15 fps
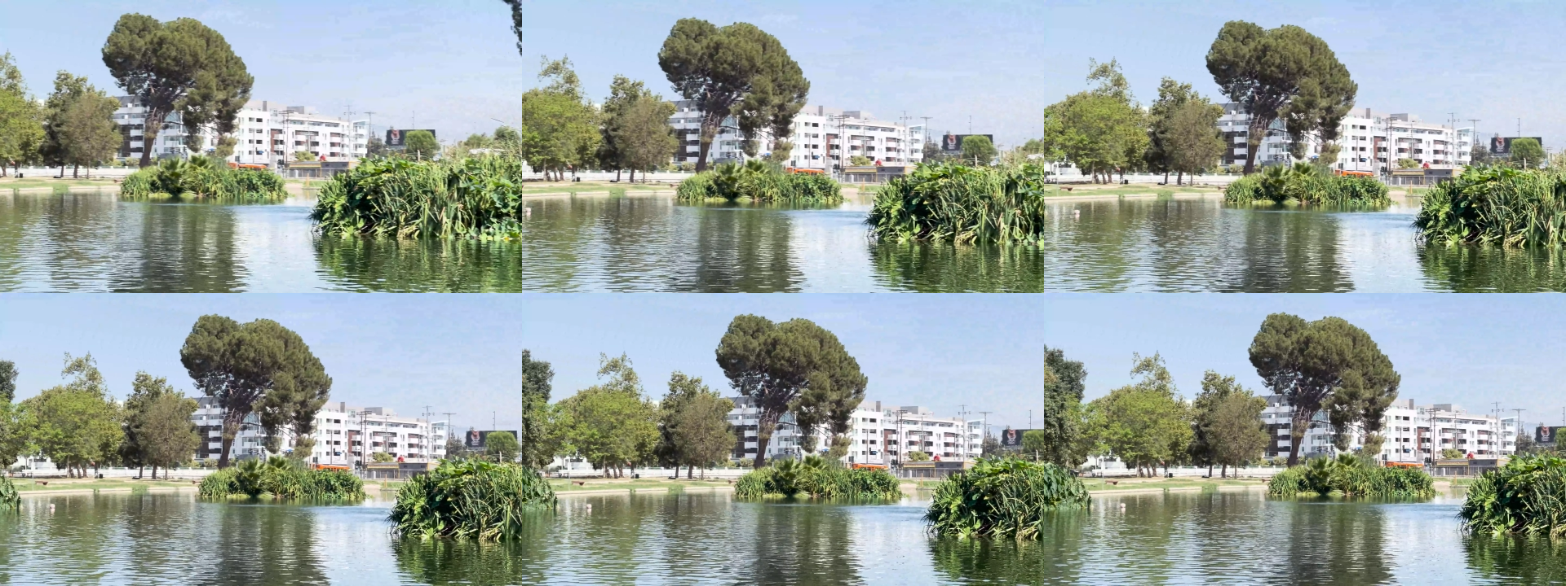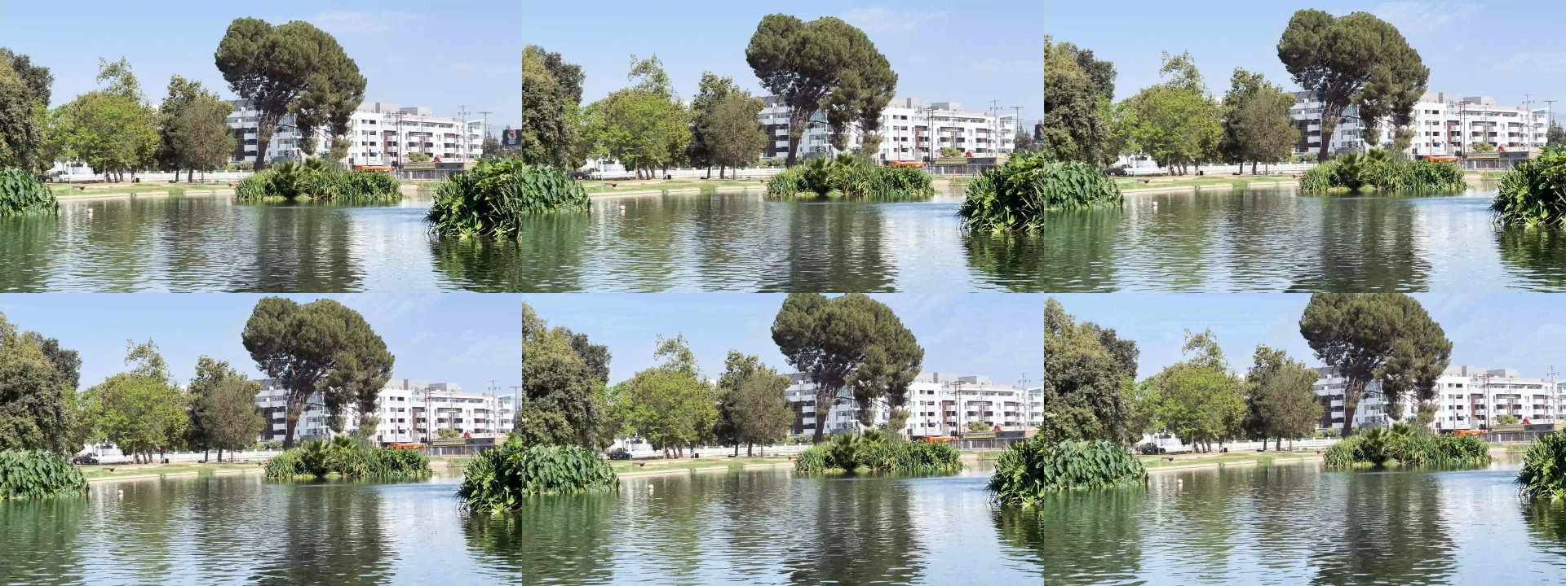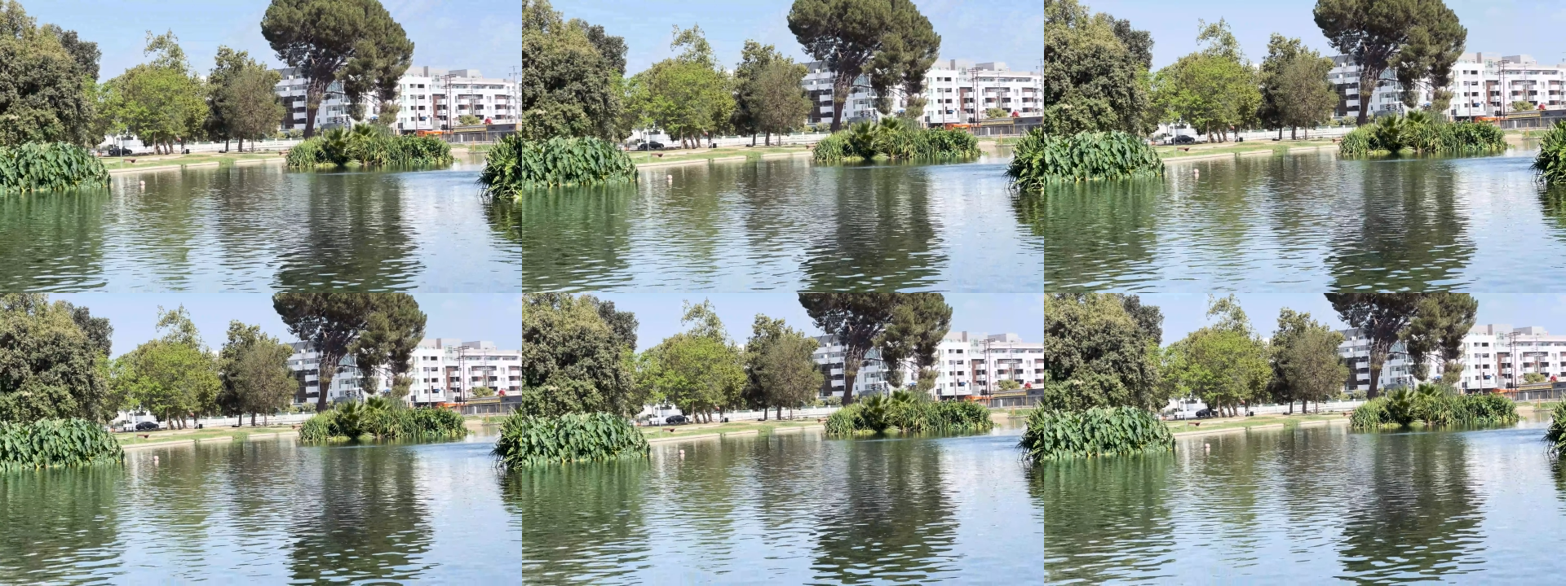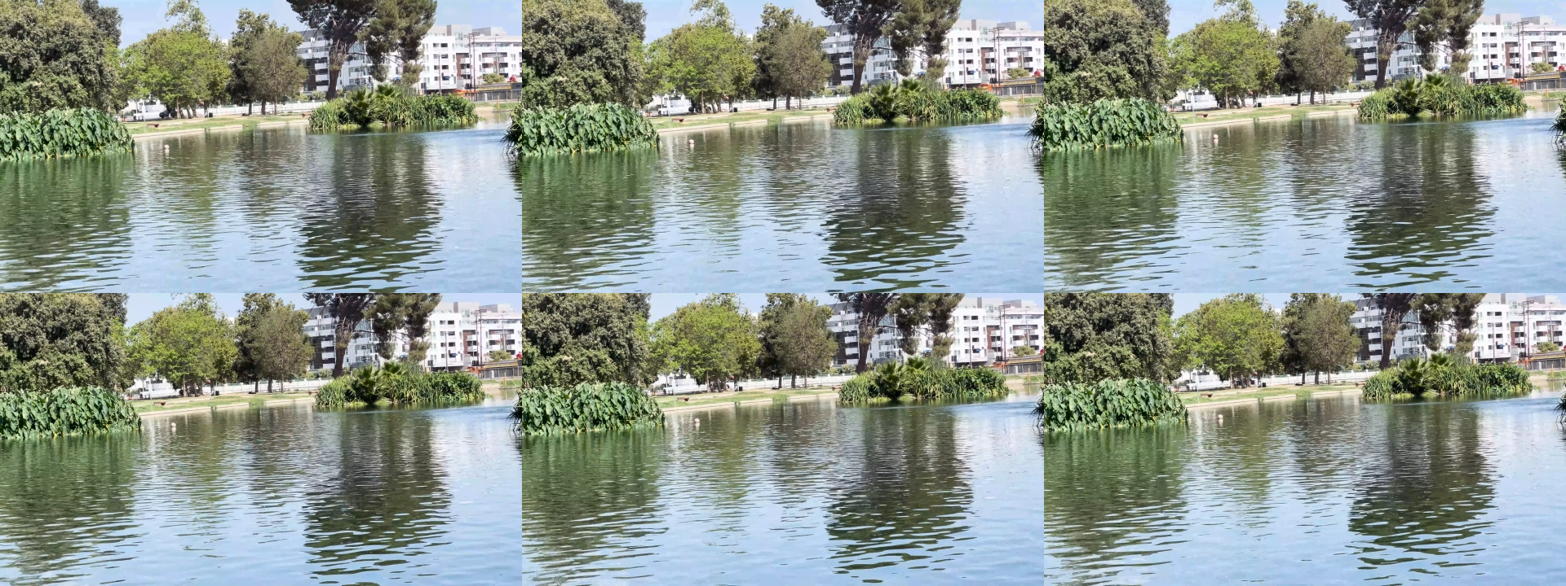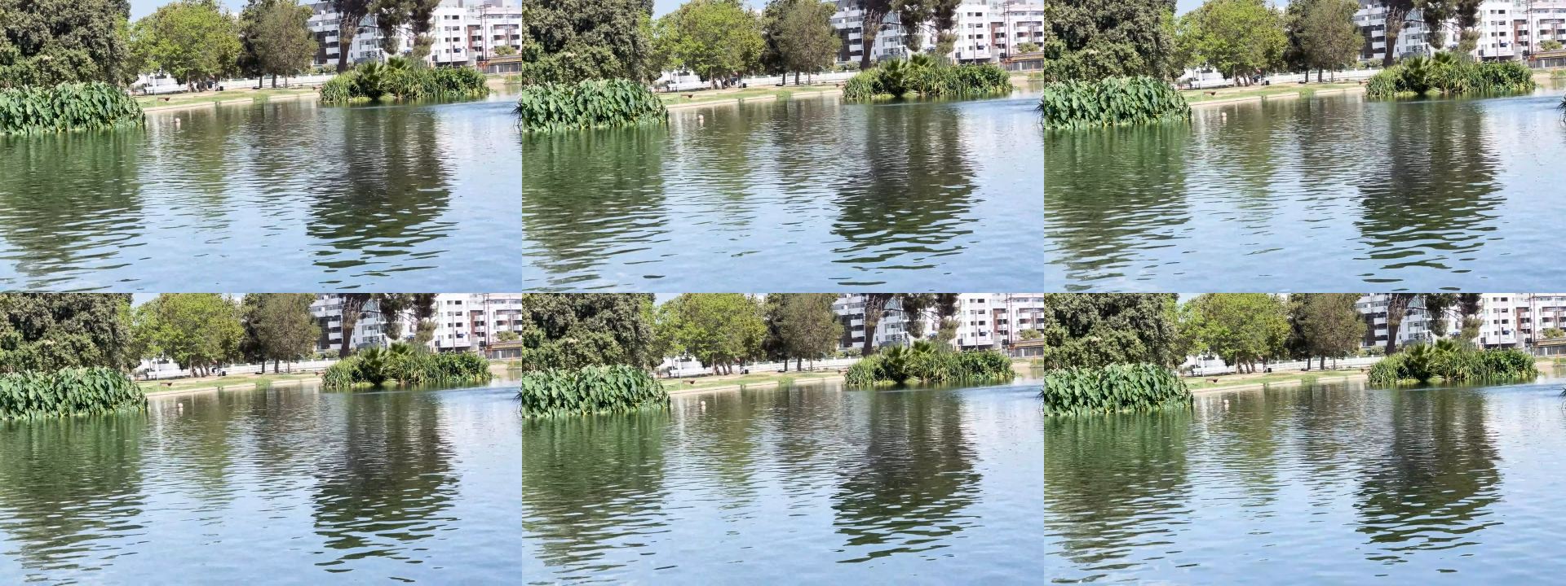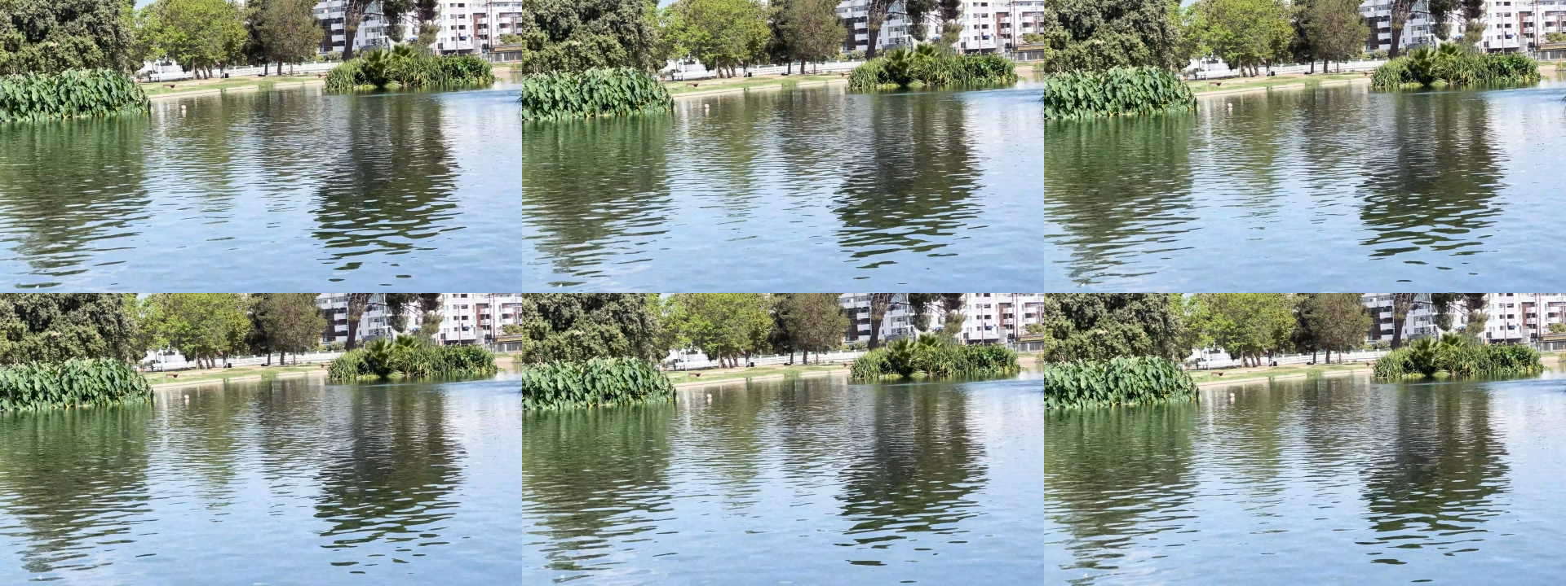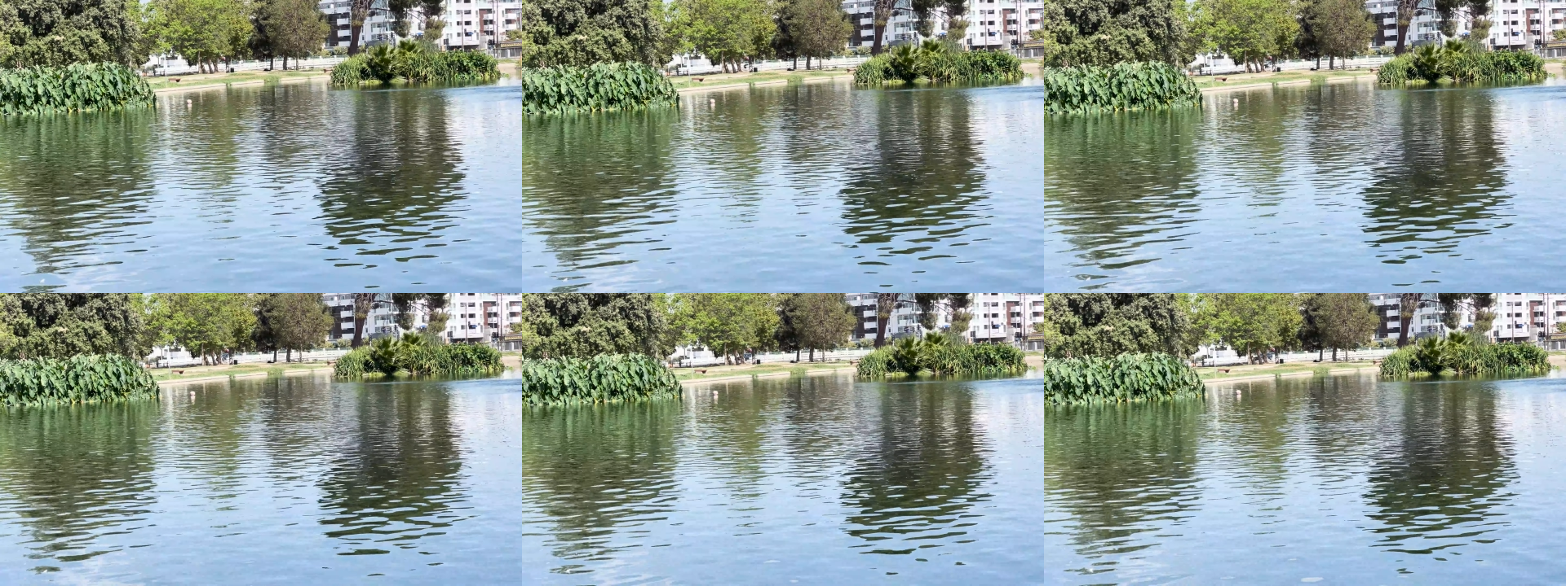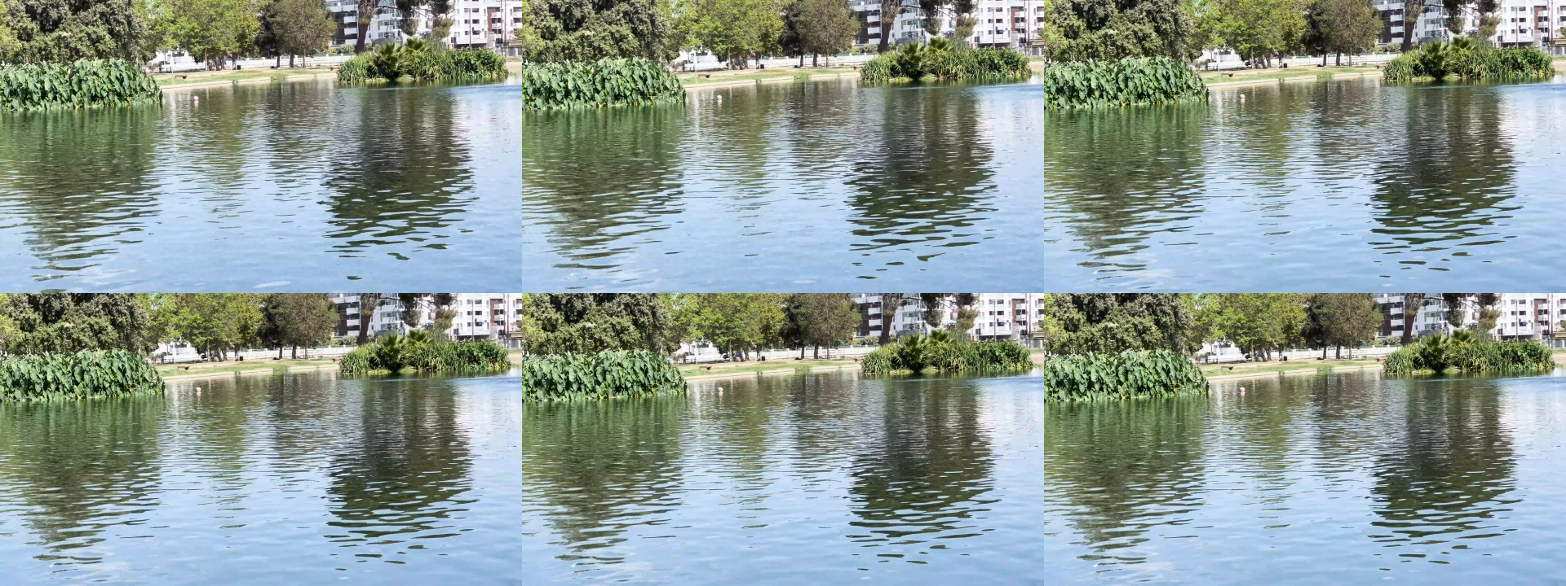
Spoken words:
[unreadable: no face in view]